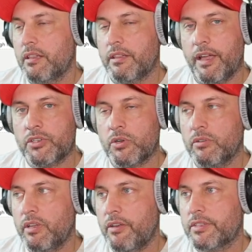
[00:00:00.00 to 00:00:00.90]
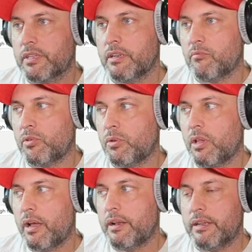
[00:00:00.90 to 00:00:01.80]
the actual deaths, and the blue
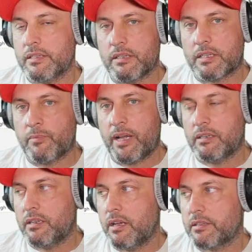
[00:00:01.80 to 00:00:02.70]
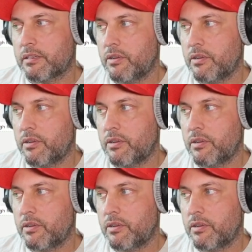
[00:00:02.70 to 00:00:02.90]
line is the expected deaths.